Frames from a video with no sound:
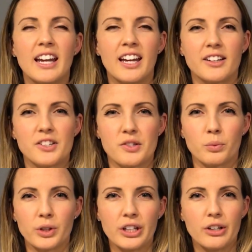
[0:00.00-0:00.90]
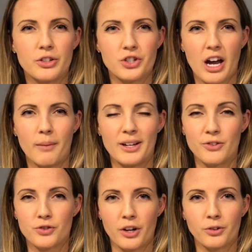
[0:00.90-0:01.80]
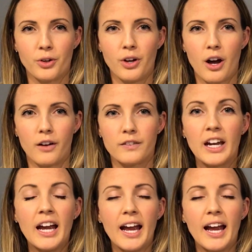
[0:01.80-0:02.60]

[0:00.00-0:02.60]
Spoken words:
Hanna does a really good job in general of